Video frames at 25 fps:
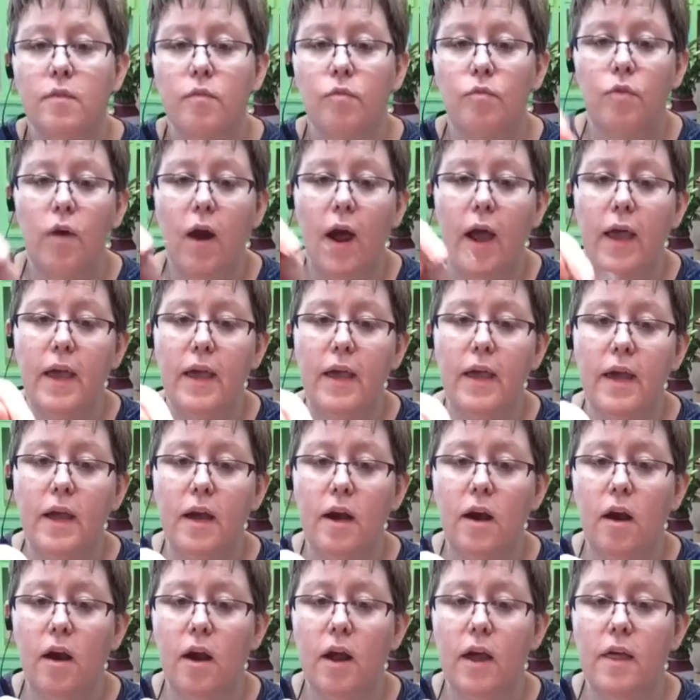right
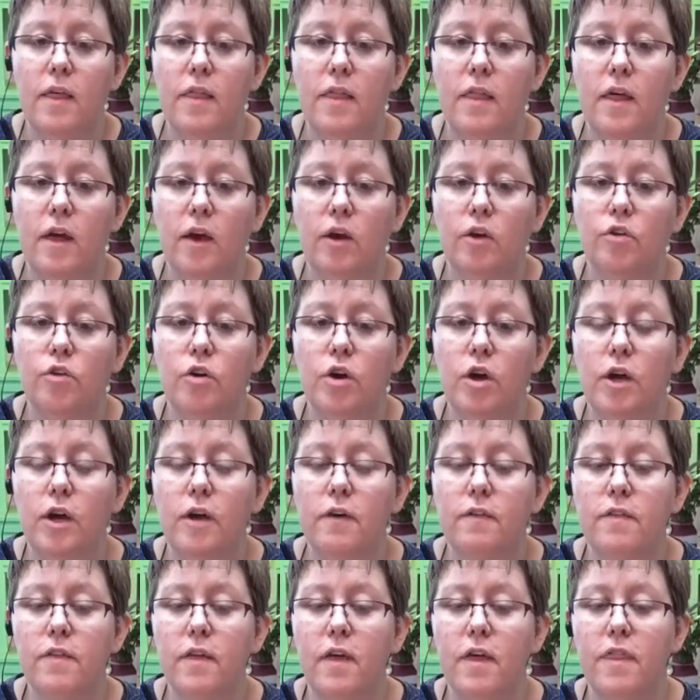here in the crook
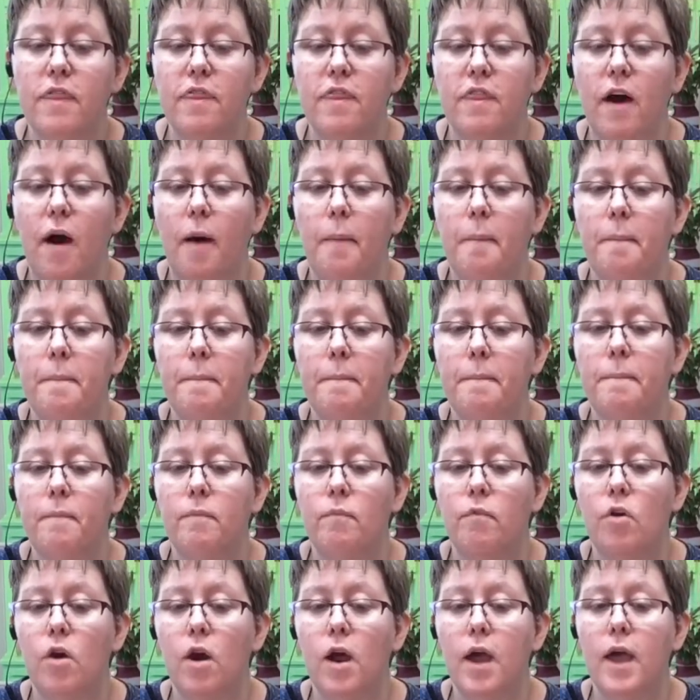of the thumb
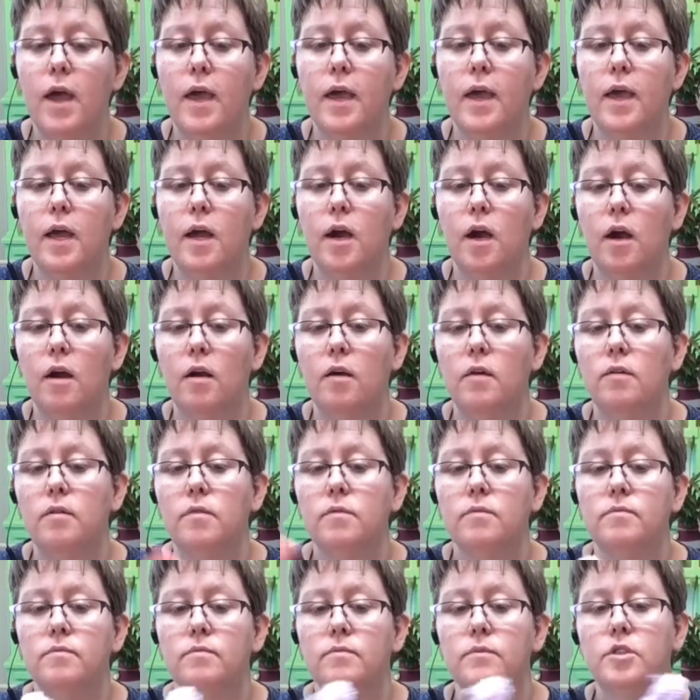right here
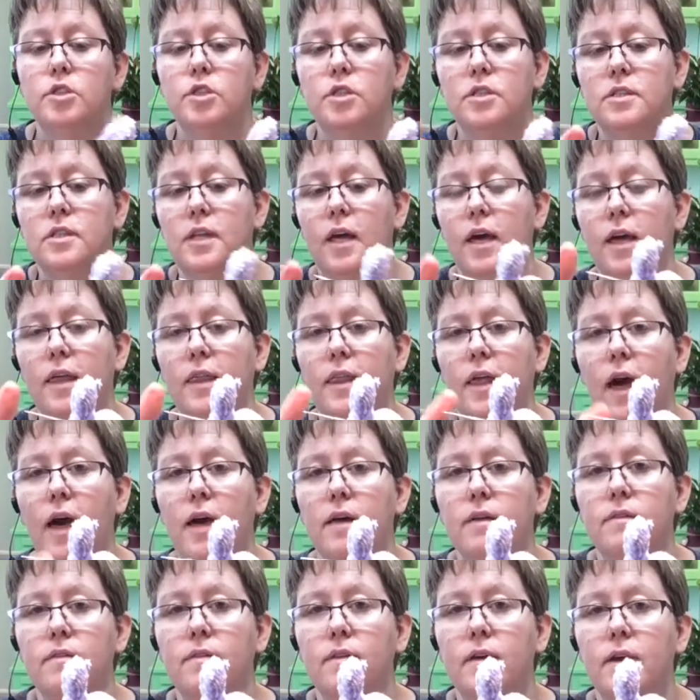just like that
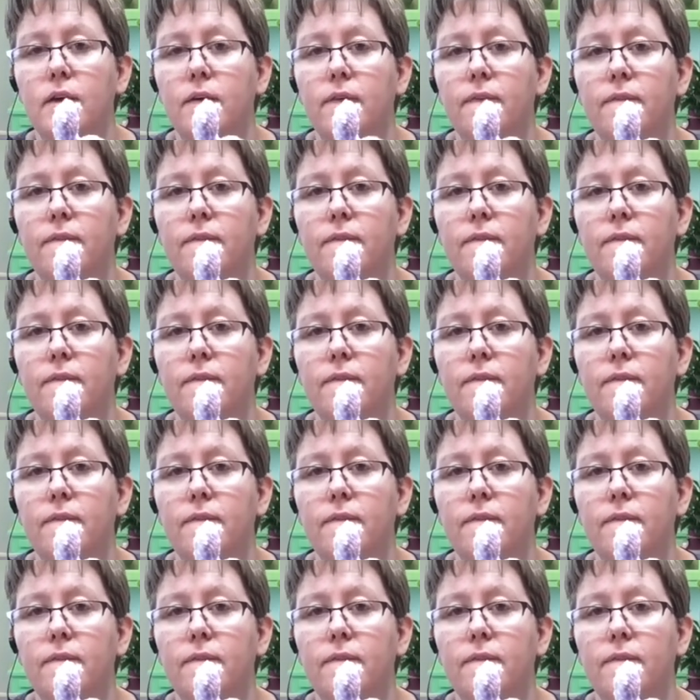see